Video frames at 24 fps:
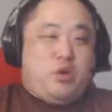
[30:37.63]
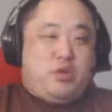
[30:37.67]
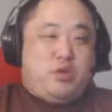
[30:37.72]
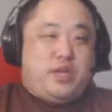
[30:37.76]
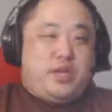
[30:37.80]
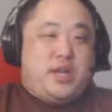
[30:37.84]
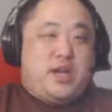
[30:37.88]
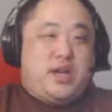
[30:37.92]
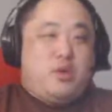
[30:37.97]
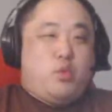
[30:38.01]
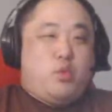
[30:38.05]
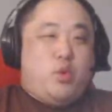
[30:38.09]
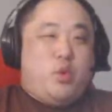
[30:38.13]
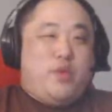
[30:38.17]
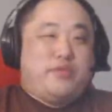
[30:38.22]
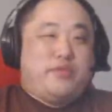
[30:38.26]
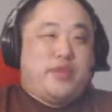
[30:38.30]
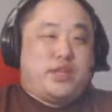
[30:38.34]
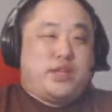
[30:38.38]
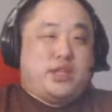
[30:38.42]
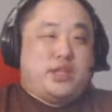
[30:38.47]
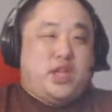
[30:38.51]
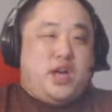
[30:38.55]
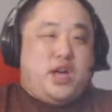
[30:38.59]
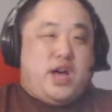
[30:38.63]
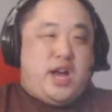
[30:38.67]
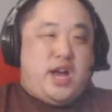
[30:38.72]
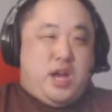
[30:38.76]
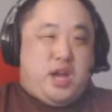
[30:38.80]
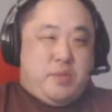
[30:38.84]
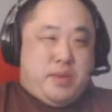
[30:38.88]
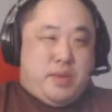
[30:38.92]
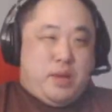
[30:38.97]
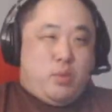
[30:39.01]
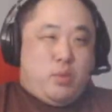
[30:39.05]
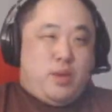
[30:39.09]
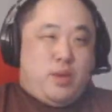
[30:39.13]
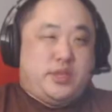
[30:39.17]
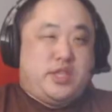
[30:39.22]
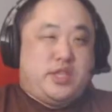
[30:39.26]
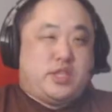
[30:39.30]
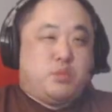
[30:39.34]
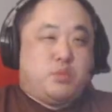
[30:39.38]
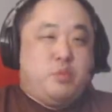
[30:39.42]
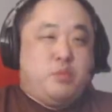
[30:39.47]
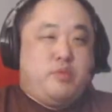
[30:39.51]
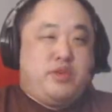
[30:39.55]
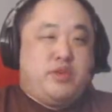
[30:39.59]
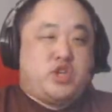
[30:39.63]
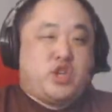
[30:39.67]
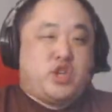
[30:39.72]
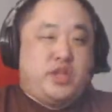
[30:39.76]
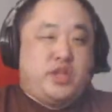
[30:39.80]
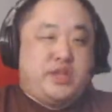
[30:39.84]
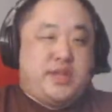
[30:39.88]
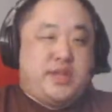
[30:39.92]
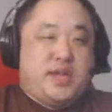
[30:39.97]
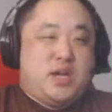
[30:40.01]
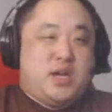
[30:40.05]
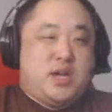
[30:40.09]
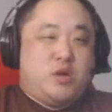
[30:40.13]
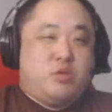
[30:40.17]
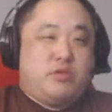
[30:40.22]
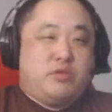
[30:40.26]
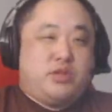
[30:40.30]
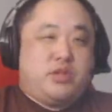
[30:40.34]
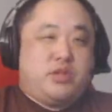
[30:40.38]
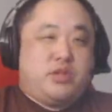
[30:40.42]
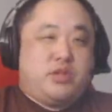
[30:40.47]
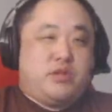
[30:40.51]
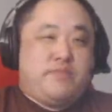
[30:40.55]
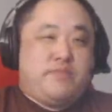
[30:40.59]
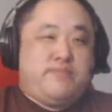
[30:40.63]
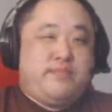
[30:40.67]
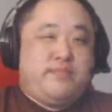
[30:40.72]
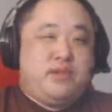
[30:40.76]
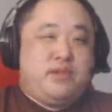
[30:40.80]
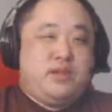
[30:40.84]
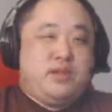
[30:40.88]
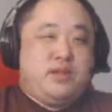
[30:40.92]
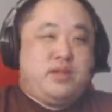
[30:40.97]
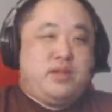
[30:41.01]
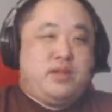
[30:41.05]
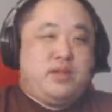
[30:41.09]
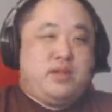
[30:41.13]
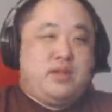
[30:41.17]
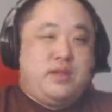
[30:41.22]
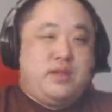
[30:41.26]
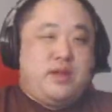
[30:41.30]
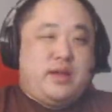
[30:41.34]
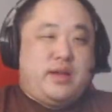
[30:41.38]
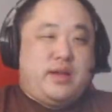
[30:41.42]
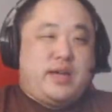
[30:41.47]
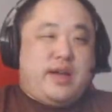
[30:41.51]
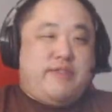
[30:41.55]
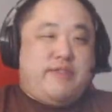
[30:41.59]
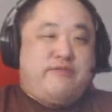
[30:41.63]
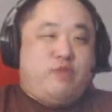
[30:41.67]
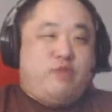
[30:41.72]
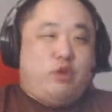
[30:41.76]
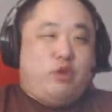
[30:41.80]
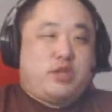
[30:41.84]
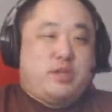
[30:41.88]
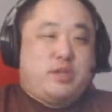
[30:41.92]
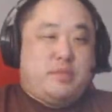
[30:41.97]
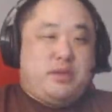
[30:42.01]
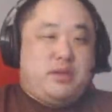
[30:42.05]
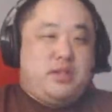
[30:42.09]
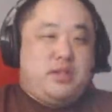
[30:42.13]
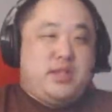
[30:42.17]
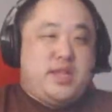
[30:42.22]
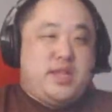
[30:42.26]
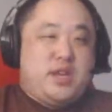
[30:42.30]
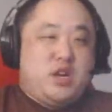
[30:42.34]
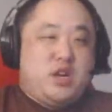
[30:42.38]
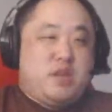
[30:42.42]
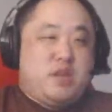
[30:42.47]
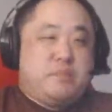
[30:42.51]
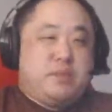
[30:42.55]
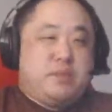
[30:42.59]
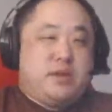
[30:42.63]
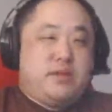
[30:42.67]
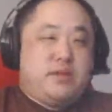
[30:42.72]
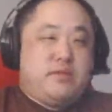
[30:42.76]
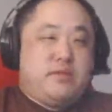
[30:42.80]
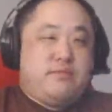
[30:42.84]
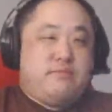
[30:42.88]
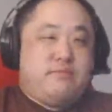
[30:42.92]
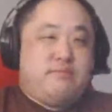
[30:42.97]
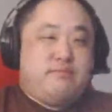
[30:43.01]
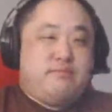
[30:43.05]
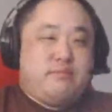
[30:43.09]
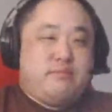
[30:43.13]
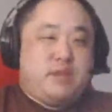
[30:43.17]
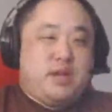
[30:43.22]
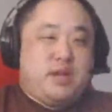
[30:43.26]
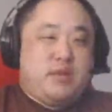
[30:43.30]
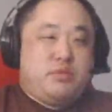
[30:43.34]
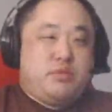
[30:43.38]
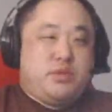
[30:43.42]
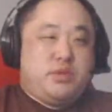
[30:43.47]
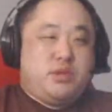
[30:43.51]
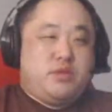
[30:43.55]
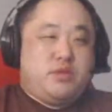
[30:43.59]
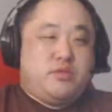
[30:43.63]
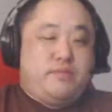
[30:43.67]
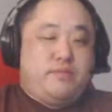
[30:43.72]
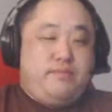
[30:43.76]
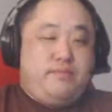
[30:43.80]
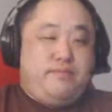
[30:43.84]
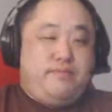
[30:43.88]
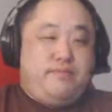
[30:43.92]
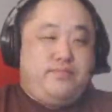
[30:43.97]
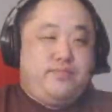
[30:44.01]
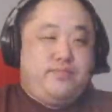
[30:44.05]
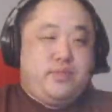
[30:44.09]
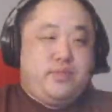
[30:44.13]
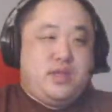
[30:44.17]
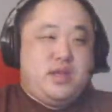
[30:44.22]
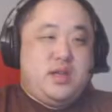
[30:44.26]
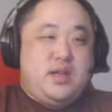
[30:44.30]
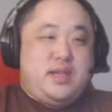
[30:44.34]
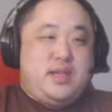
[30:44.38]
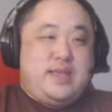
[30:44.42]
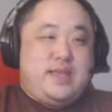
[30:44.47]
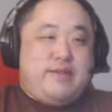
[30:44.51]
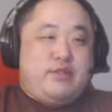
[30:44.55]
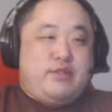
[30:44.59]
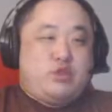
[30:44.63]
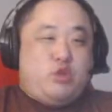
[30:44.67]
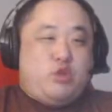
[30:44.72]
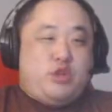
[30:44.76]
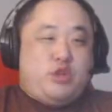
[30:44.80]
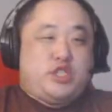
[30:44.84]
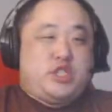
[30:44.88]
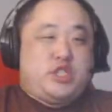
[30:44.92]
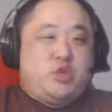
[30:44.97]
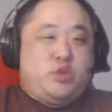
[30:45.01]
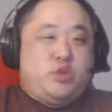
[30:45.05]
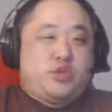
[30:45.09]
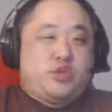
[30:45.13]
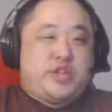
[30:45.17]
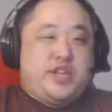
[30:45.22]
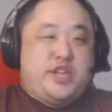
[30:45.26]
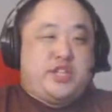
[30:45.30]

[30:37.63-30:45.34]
yeah, well if you're not going to hire me, I want this movie shut down," you know. I got fault him on there, but I don't know. Never saw Suicide